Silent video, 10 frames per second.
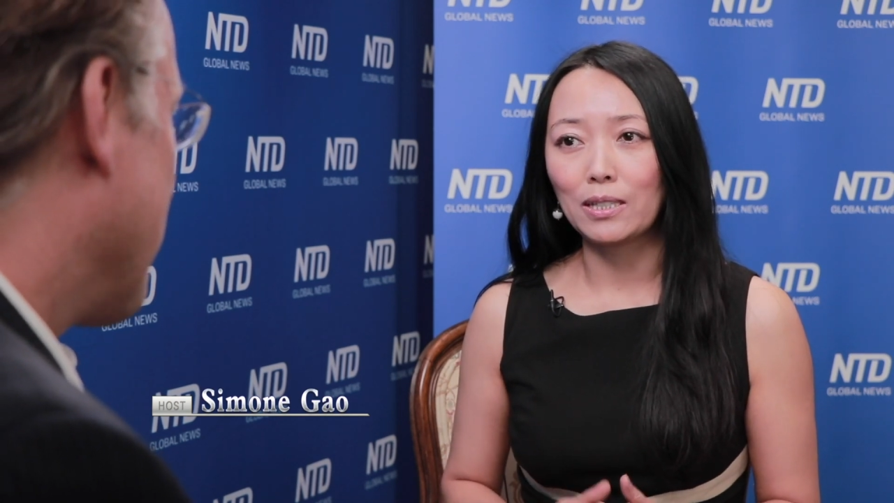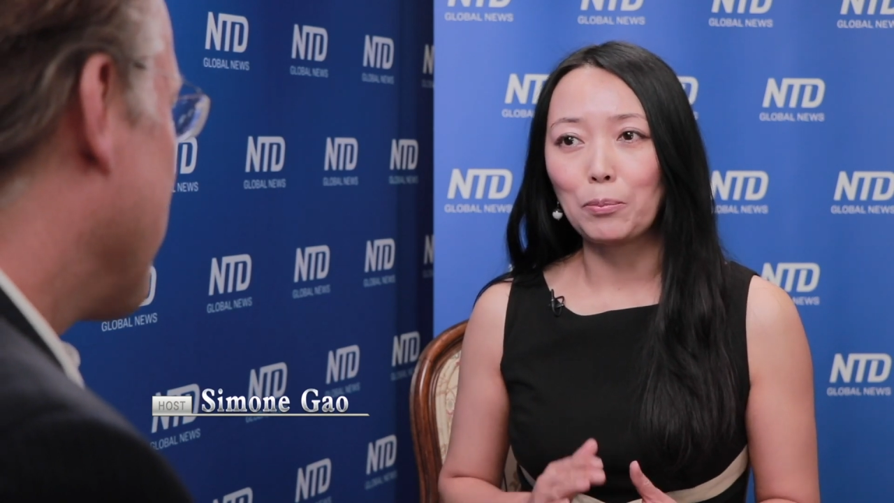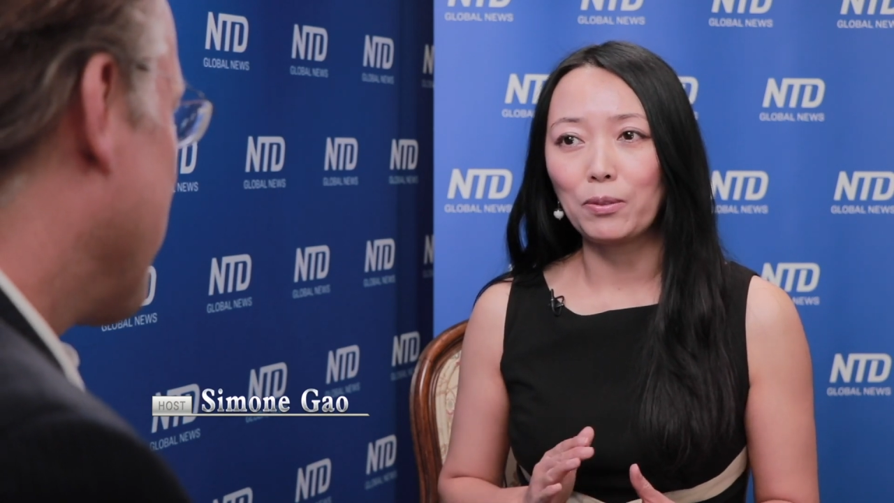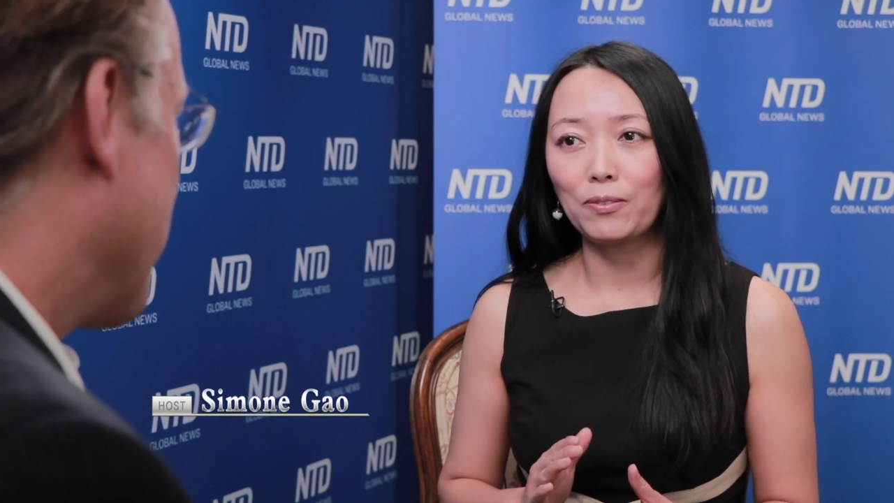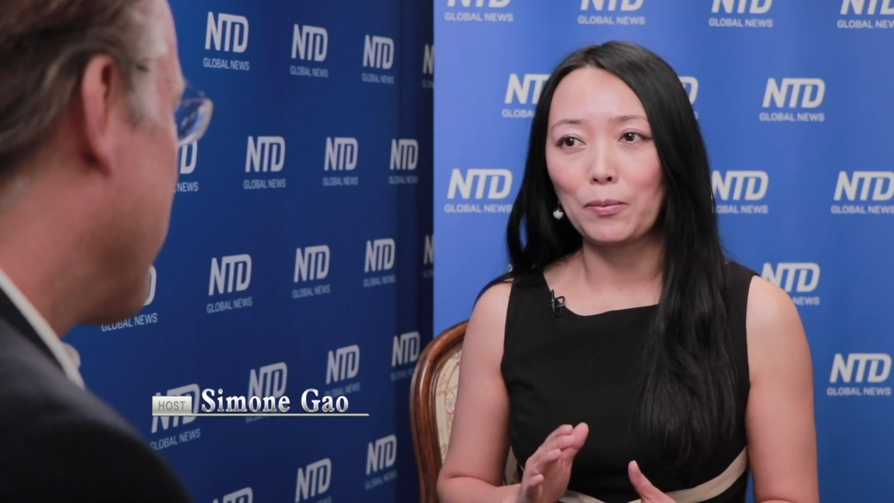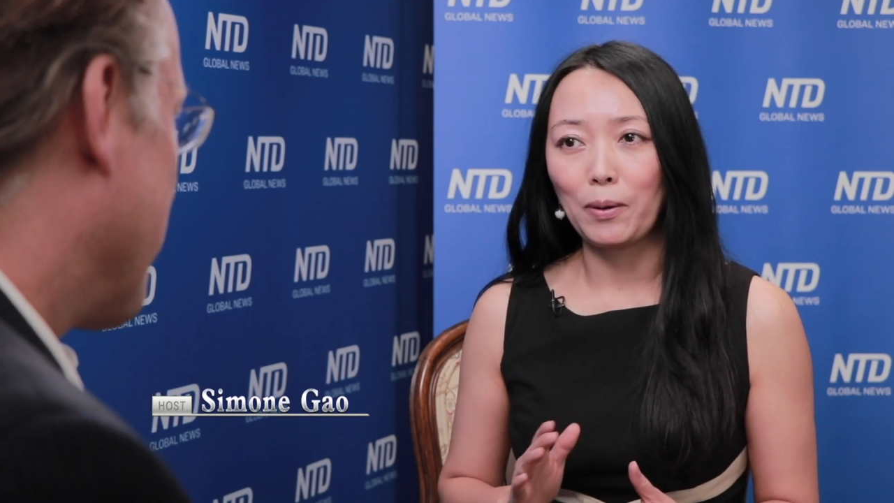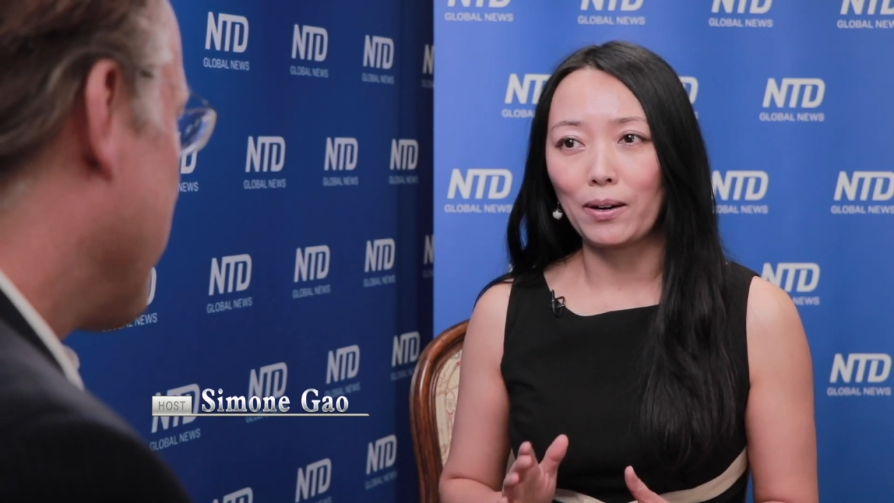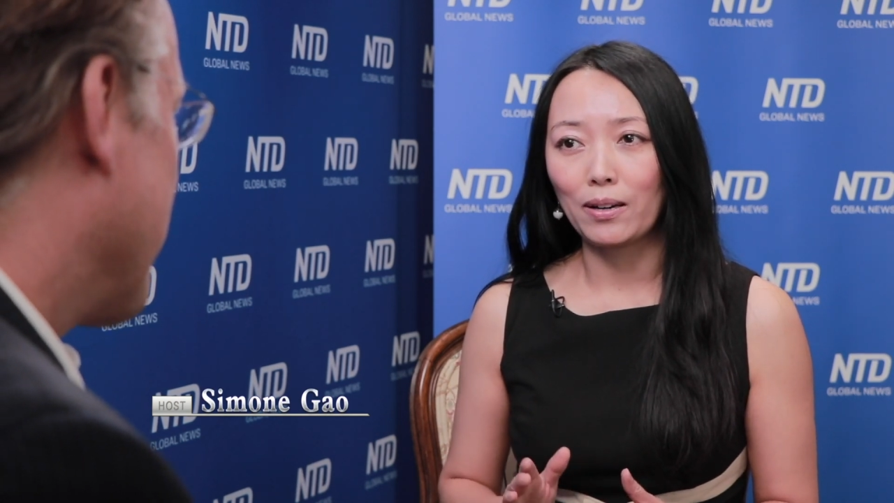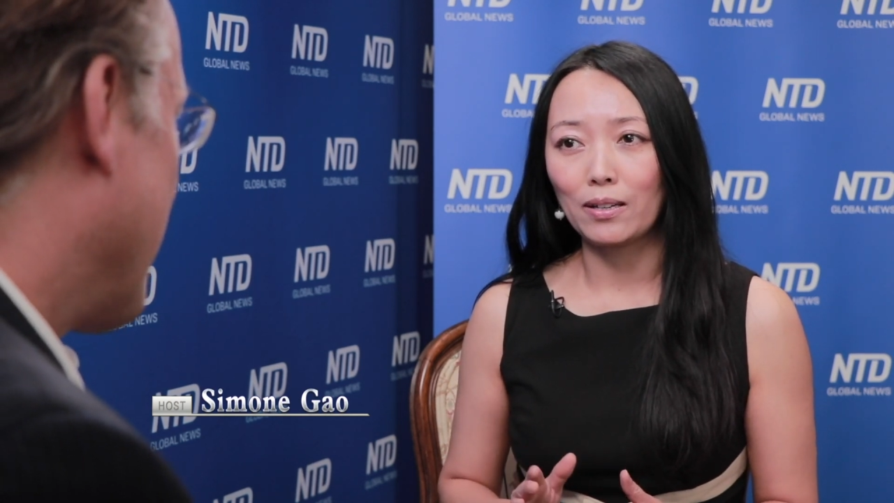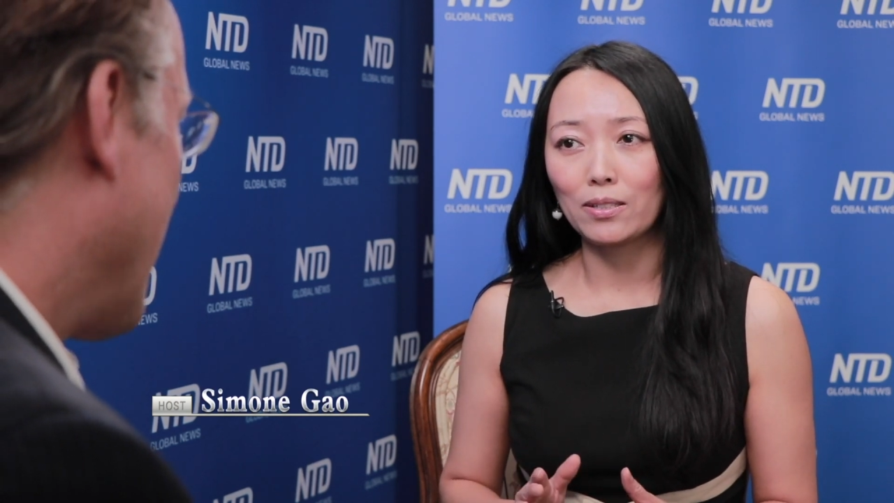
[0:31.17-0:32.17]
some of
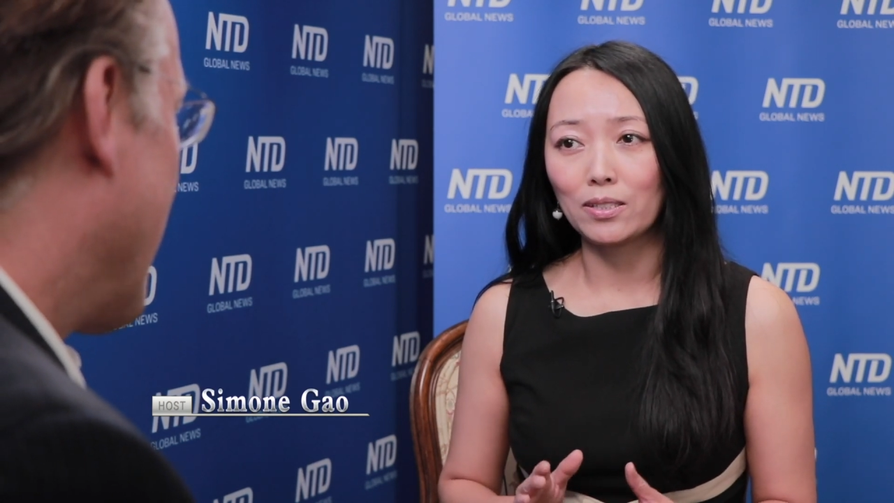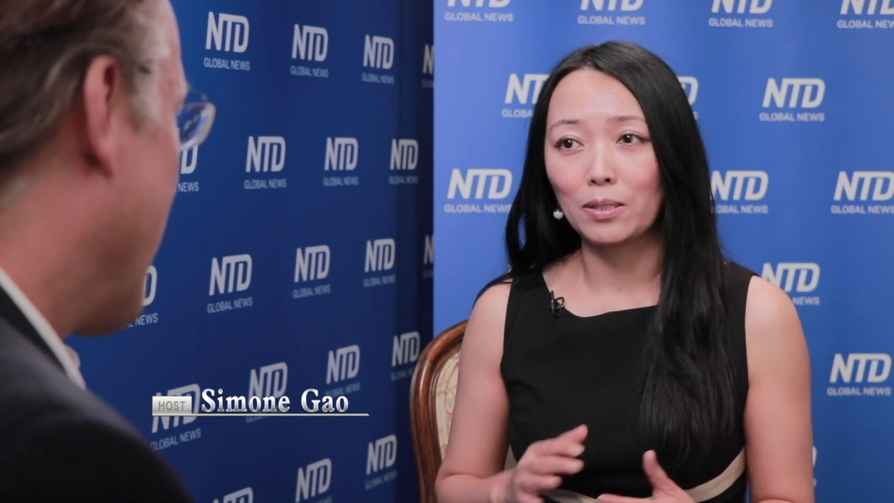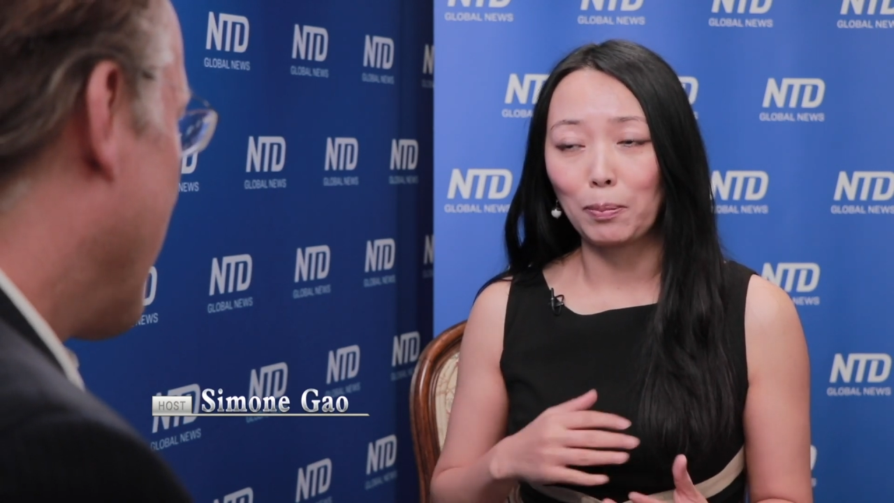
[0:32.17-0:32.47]
America's